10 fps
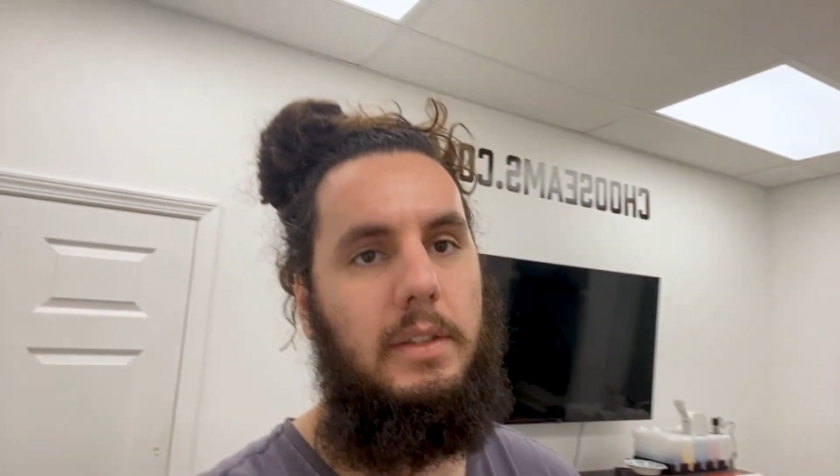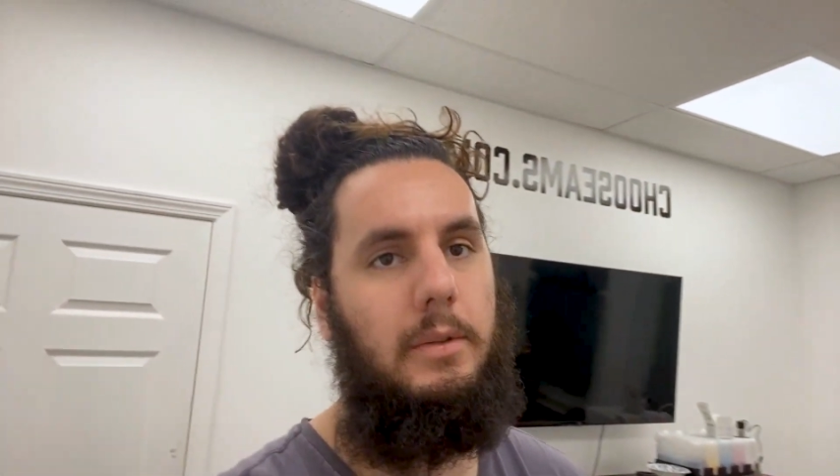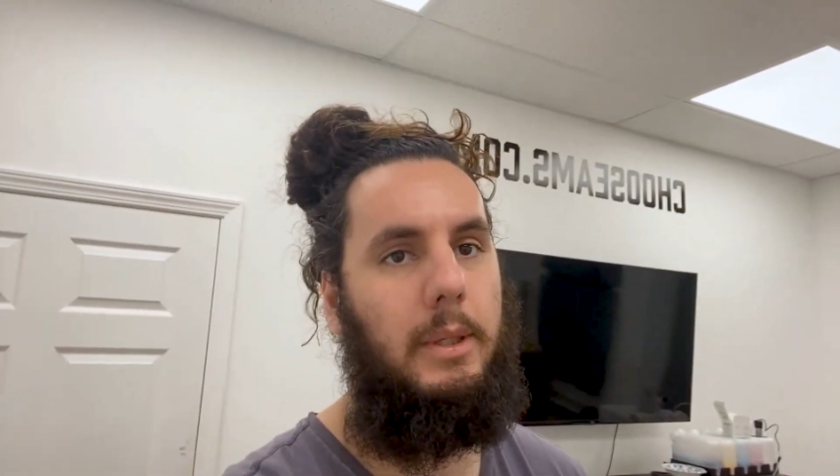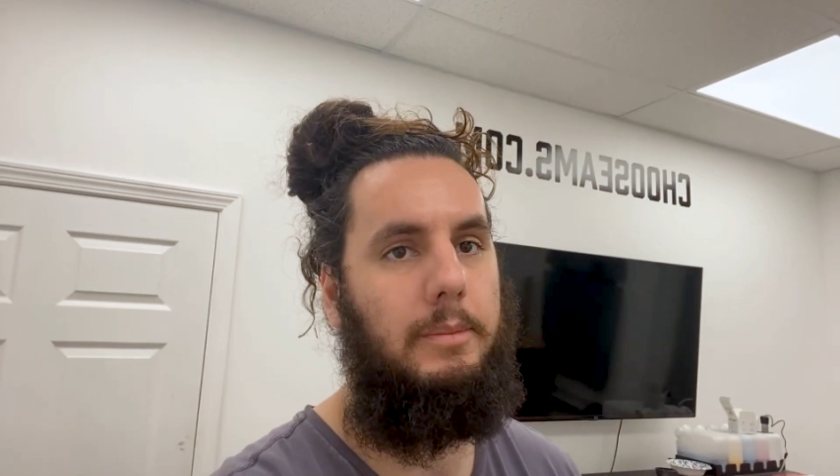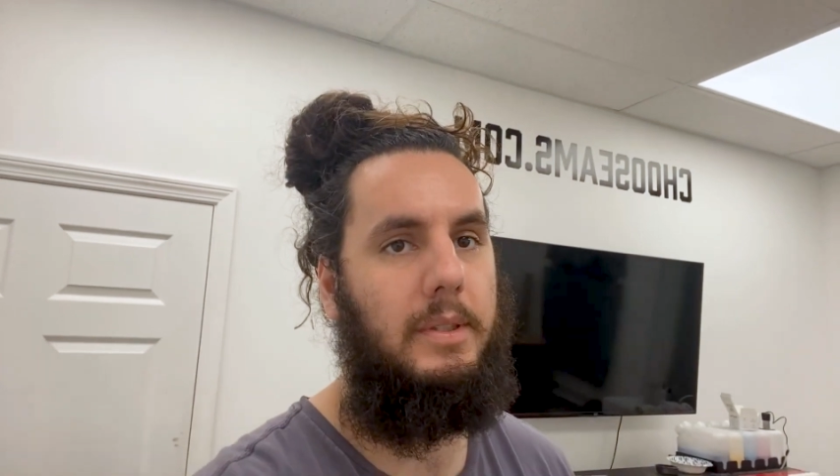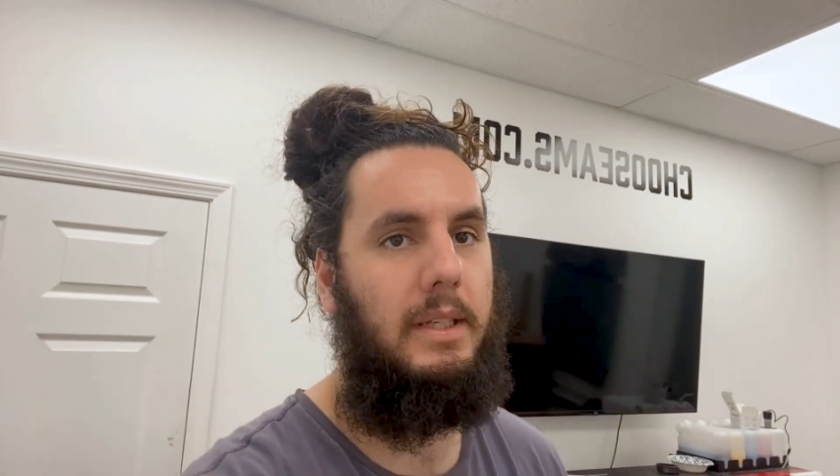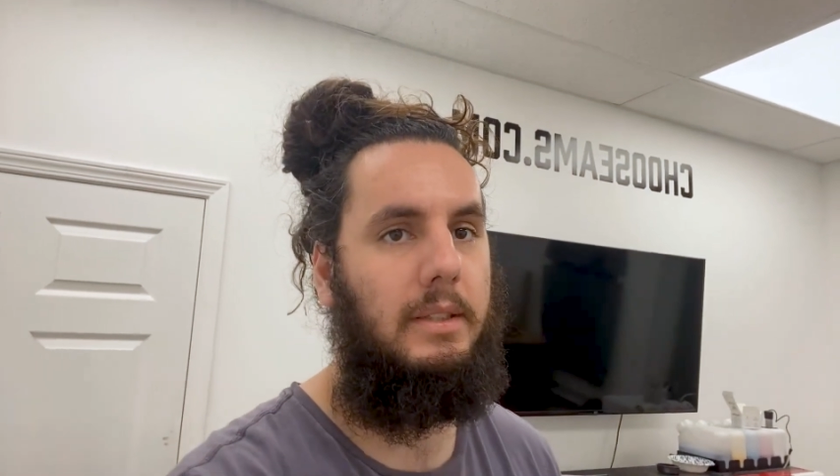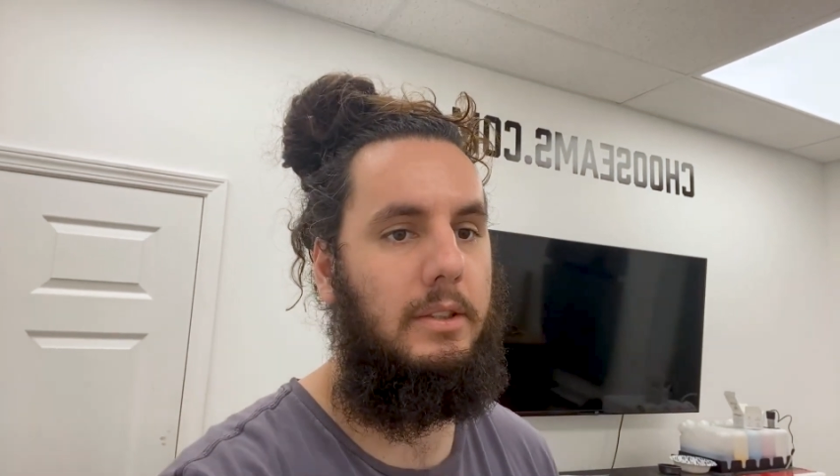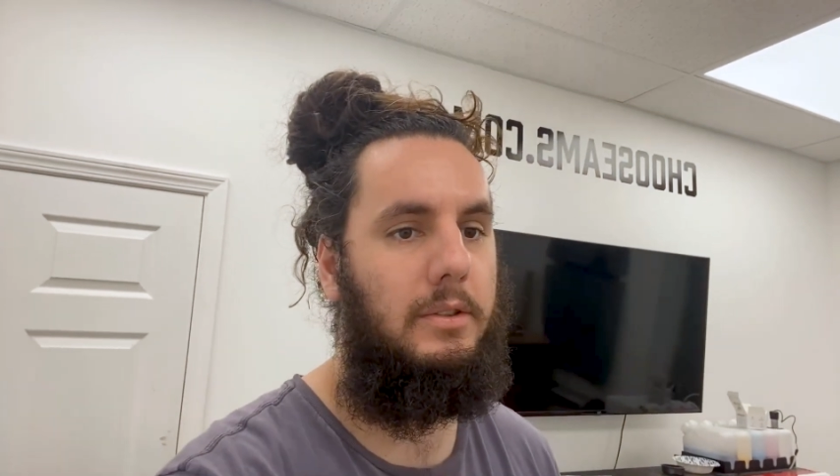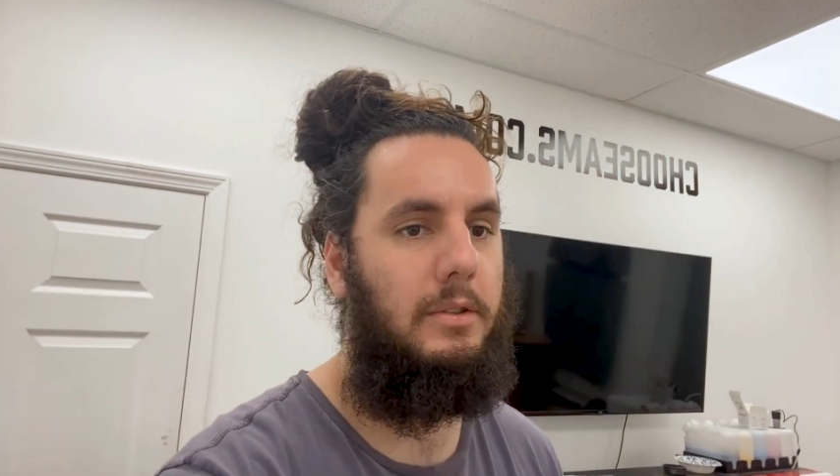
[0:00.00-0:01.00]
to the
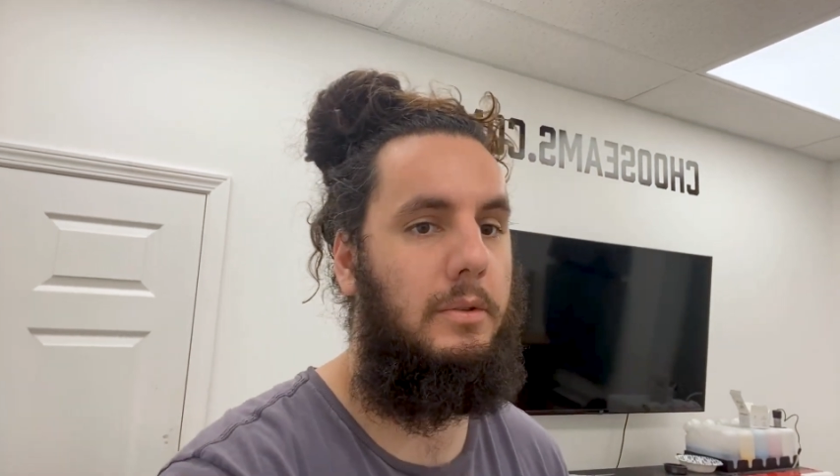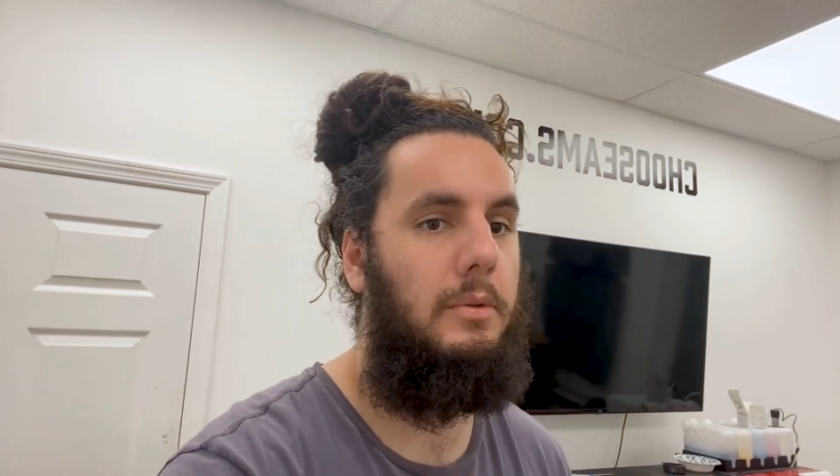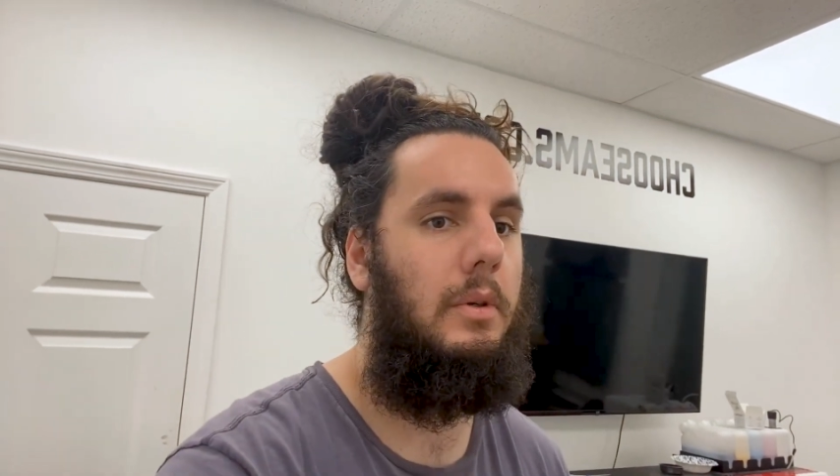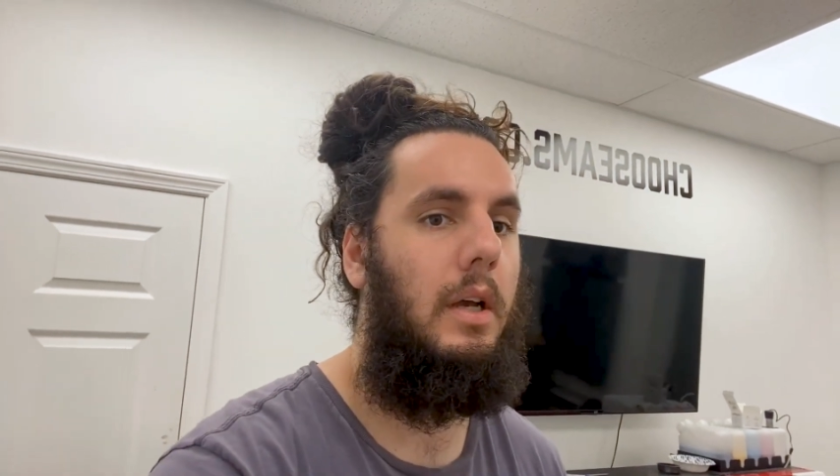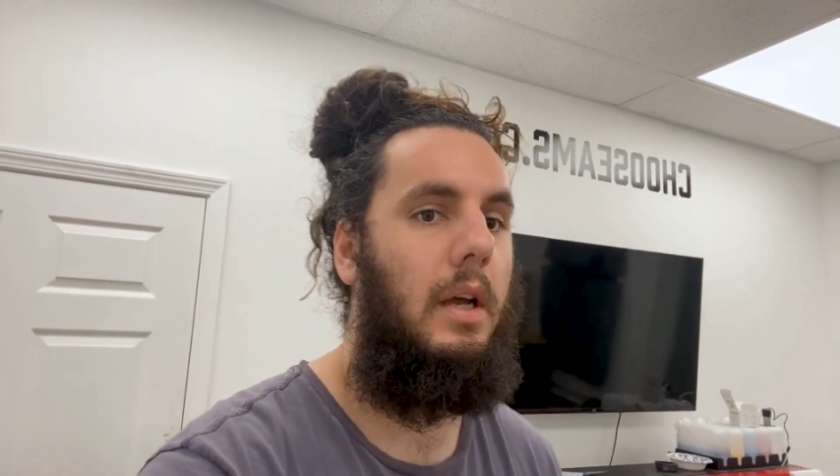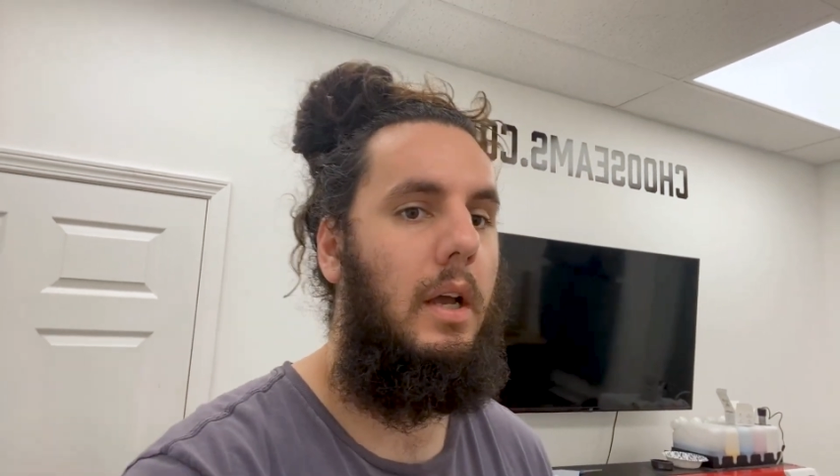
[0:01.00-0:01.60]
website just to